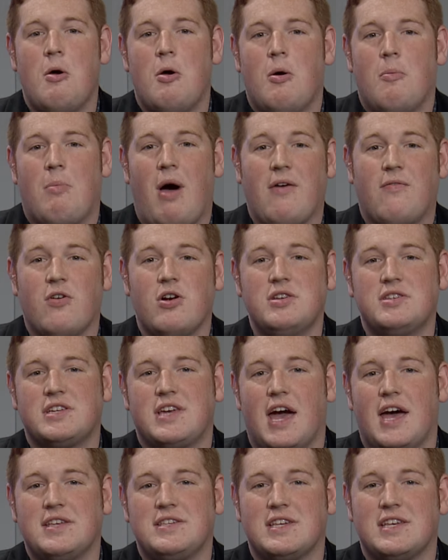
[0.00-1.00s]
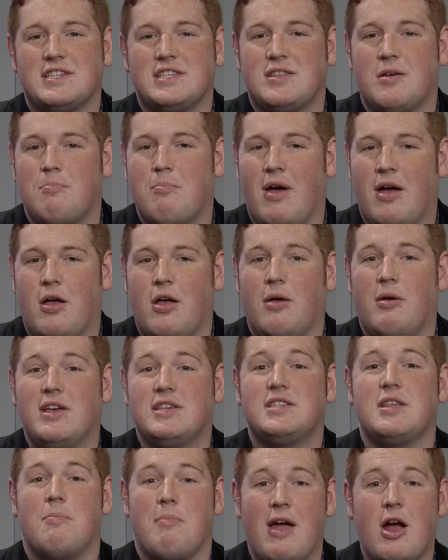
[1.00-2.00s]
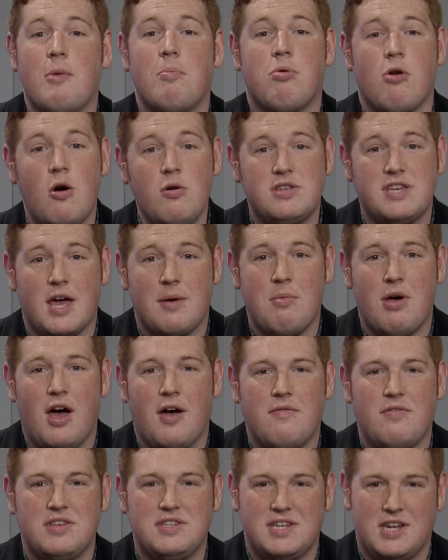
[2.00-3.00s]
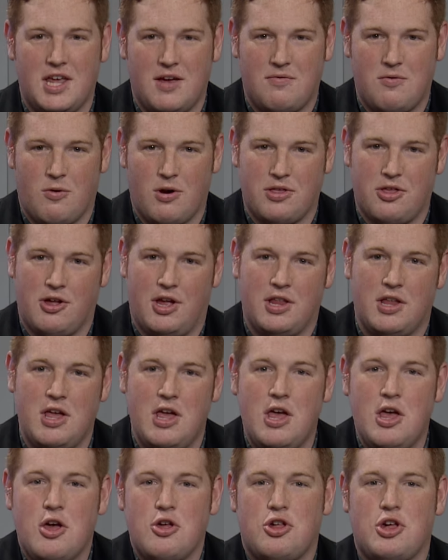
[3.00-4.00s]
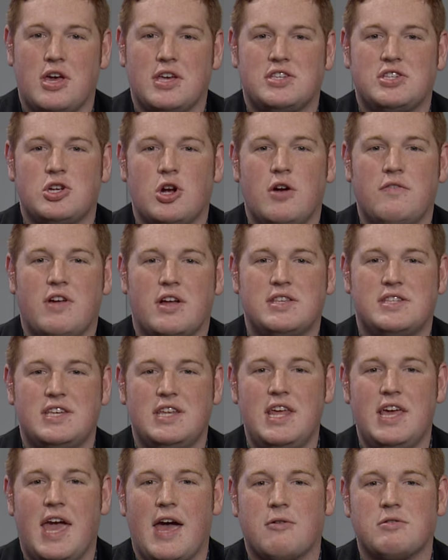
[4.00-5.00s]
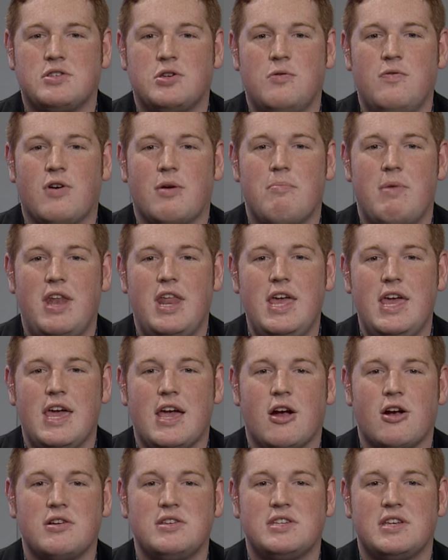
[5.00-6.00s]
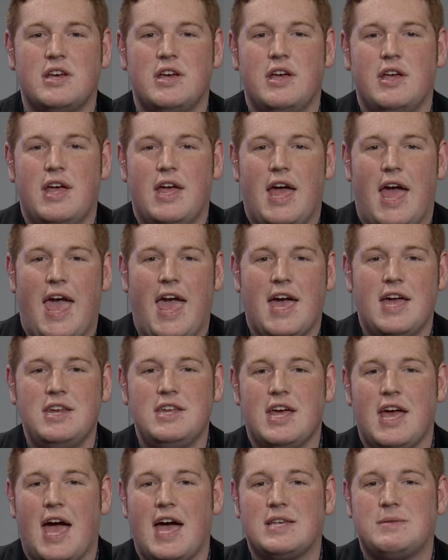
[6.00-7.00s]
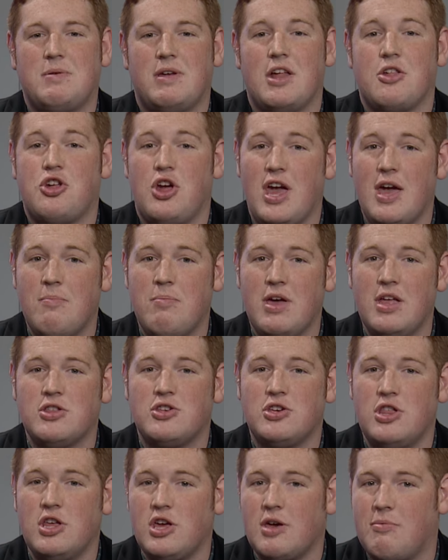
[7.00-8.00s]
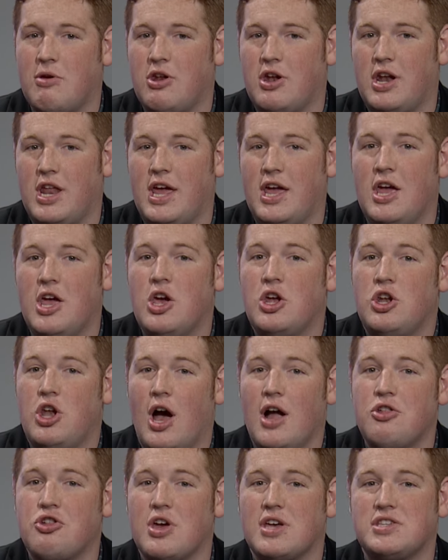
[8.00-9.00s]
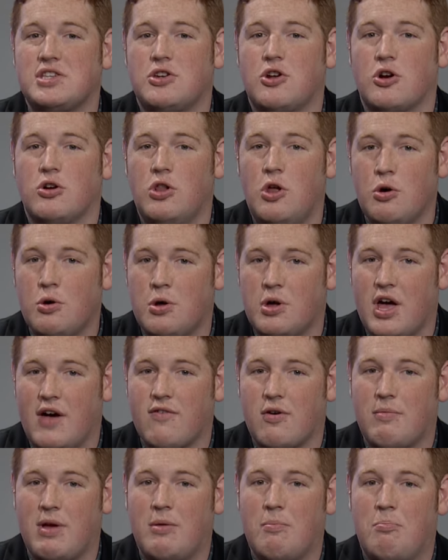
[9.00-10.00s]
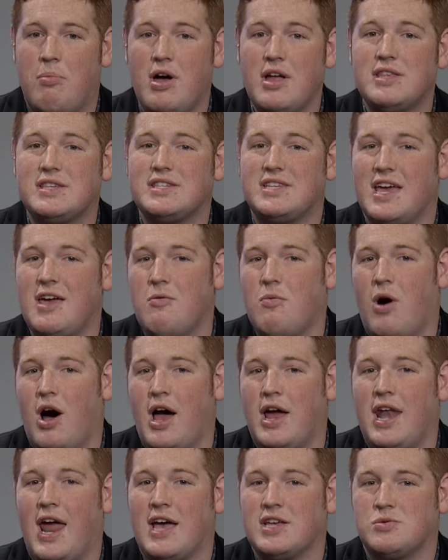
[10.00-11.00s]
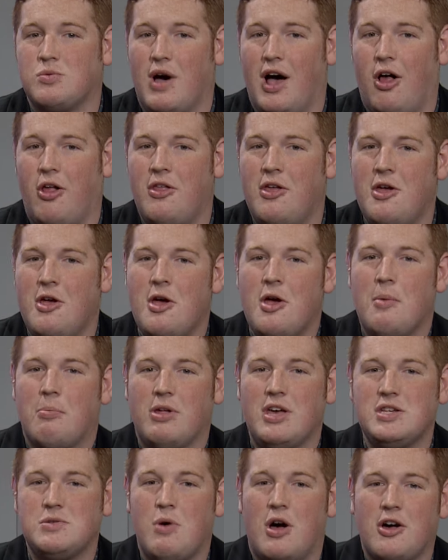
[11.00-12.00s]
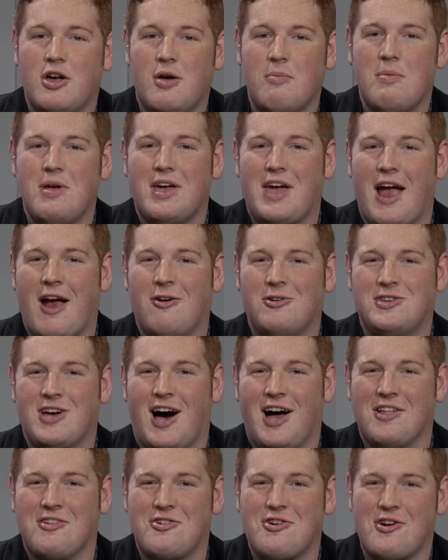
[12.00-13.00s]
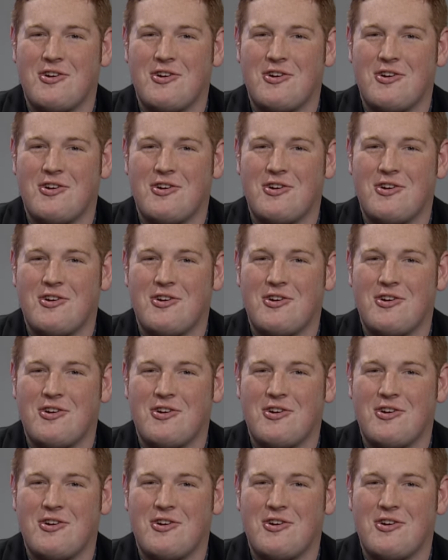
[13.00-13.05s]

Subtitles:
My first guest is the Mayor Pro Tem of the City of Northglenn. She has served on City Council for many years and has been a champion to the community, not just in her local government, but statewide as well. Please welcome Carol Dodge.